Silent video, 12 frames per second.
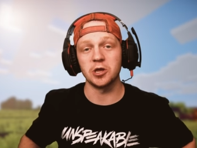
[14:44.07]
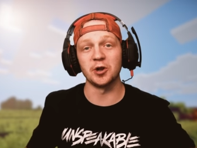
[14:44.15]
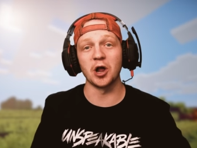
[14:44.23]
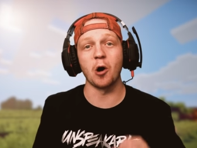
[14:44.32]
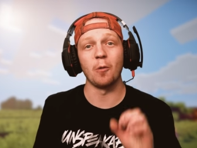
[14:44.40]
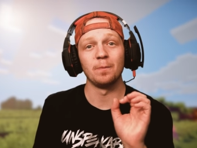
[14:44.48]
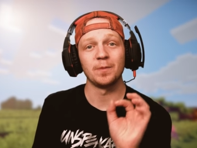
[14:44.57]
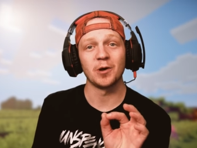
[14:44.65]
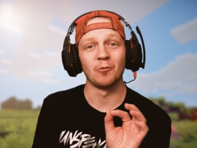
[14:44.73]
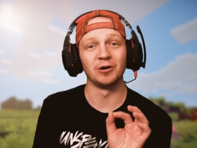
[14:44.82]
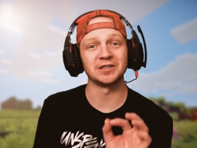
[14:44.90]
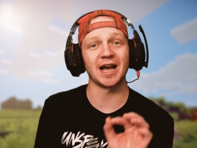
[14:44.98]
You know,
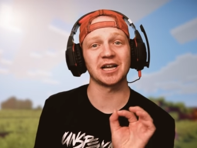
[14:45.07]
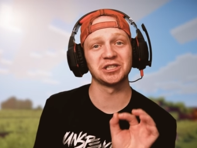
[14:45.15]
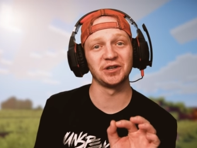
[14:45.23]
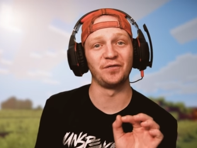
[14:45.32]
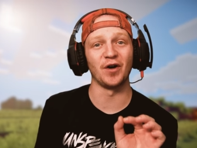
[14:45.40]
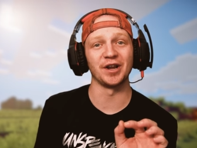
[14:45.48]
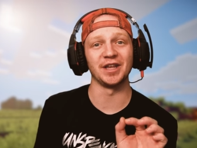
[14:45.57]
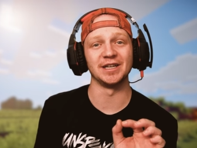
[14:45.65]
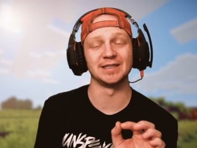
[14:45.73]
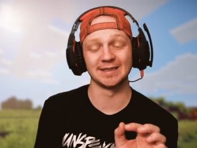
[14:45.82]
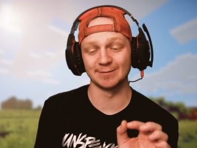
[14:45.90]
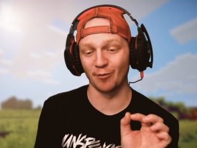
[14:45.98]
What's actually funny
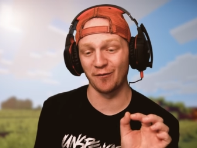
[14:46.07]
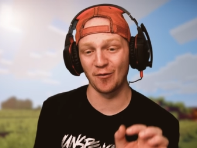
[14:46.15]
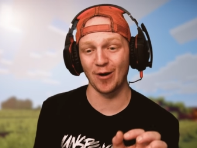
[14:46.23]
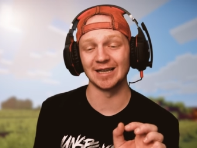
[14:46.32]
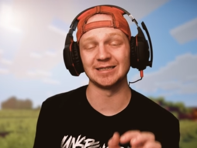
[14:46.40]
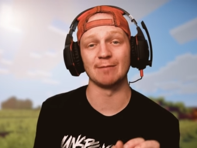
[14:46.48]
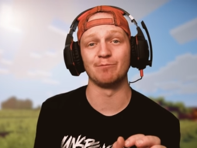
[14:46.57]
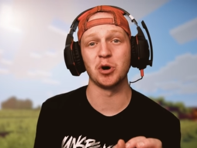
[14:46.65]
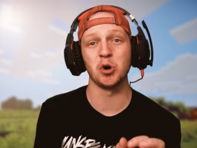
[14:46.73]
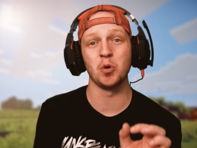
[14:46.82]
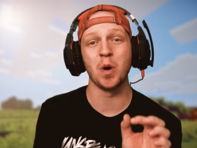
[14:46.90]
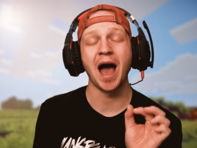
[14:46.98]
is, is before I said
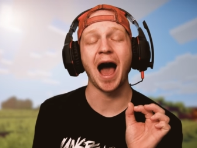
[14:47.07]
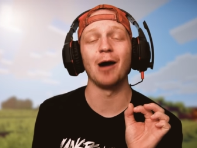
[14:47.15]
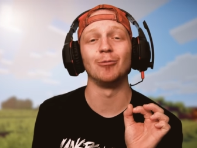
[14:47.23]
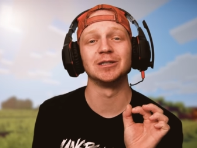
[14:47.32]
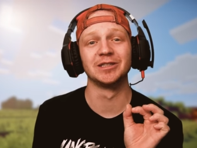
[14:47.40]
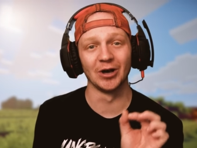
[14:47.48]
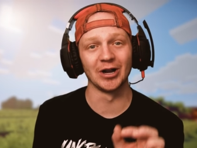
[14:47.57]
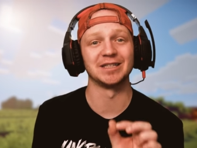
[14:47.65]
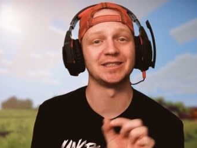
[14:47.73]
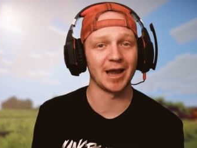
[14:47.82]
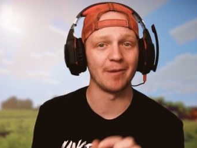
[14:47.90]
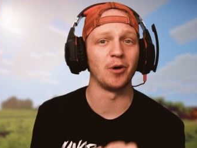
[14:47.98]
poo, I was gonna
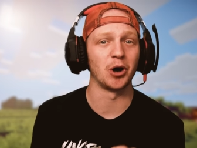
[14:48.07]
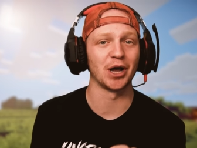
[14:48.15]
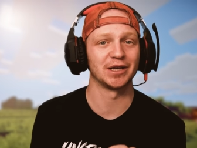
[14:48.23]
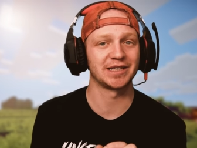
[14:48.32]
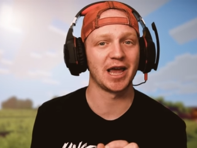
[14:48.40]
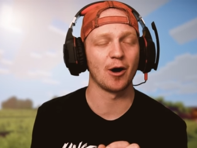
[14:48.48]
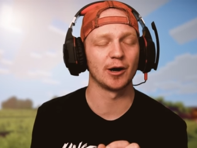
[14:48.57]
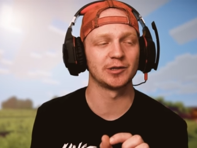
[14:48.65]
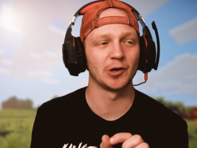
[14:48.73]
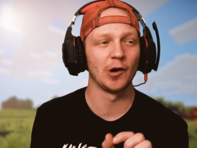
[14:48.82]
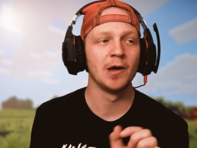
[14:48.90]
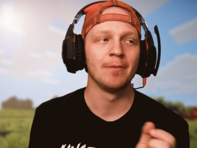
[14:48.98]
say Among Us
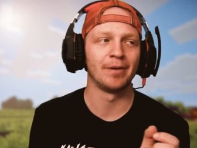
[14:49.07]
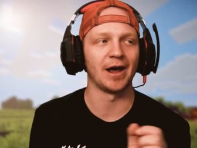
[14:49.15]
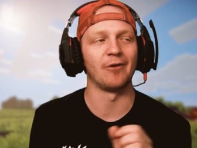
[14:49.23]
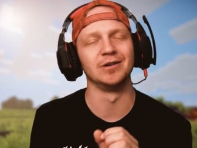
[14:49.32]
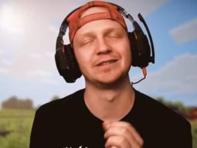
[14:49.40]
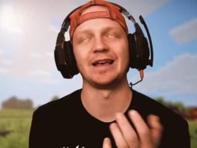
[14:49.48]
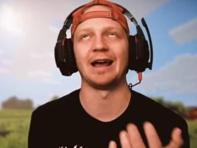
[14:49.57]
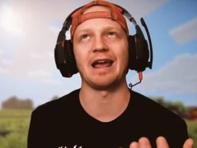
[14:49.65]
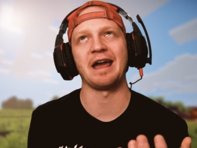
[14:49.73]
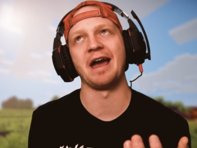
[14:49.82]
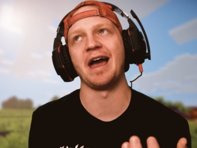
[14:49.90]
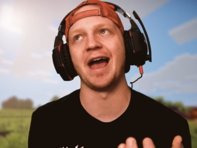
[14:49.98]
character, but I was like,
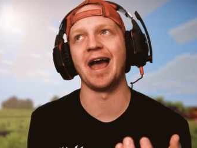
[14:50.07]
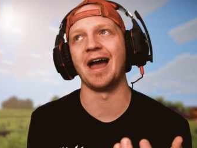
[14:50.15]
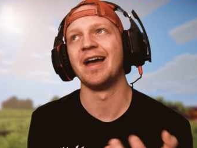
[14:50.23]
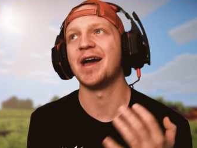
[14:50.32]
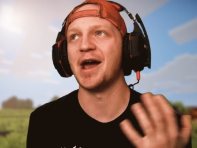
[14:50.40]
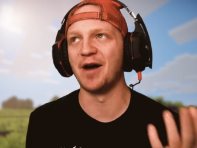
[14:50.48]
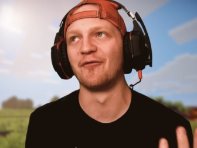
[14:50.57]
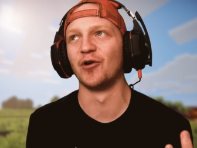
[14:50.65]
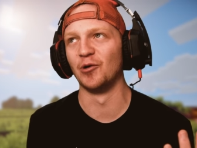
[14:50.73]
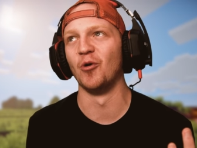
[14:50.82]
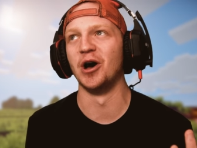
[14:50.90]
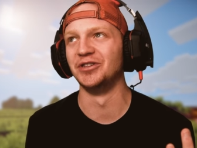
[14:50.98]
eh,
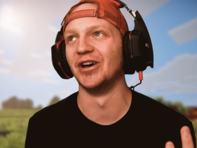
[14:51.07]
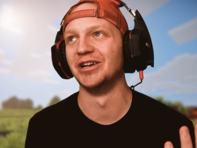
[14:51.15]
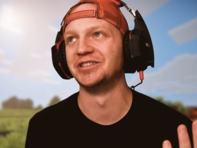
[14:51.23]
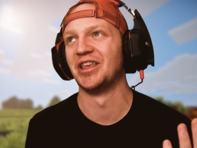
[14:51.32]
everyone does